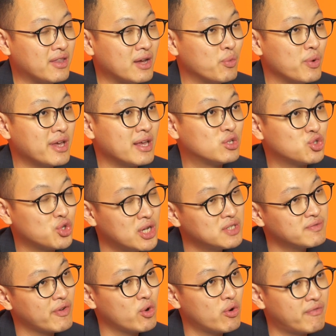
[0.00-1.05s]
then we can
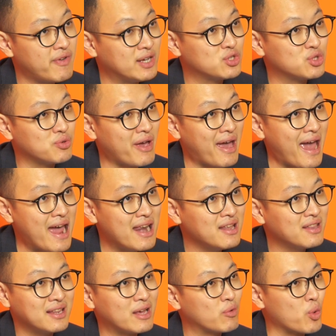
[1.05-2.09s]
transfer your face to
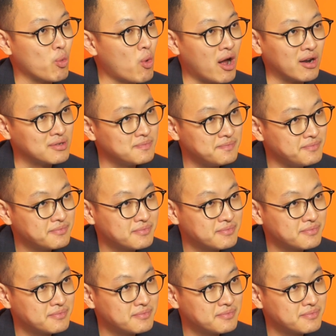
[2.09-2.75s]
anything that we want.